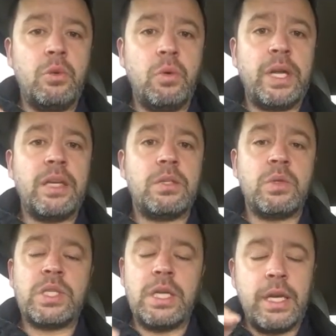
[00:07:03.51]
You will get to
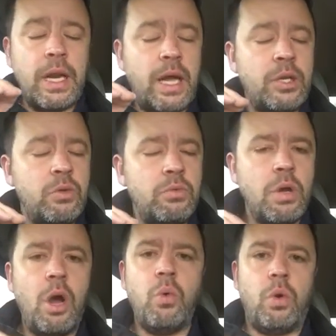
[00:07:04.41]
a ceiling, and
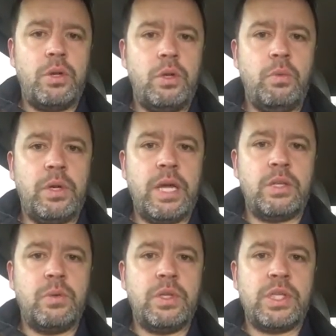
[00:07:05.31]
you will
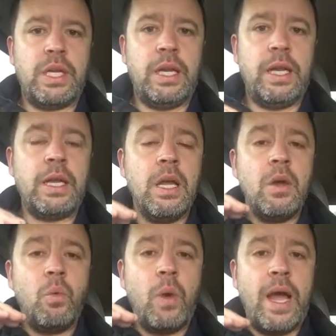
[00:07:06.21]
get to a ceiling
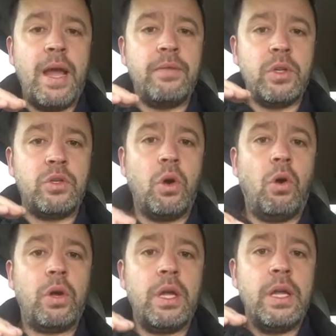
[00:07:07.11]
where the
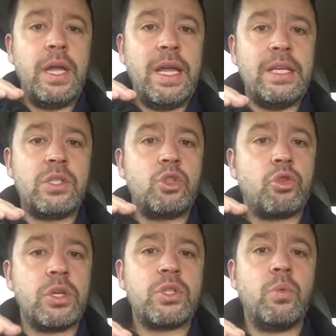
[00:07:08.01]
dog is
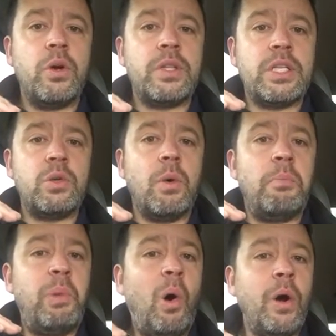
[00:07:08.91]
trustworthy to a
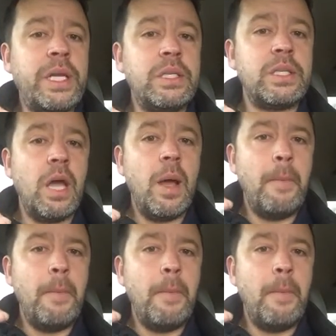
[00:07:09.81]
point,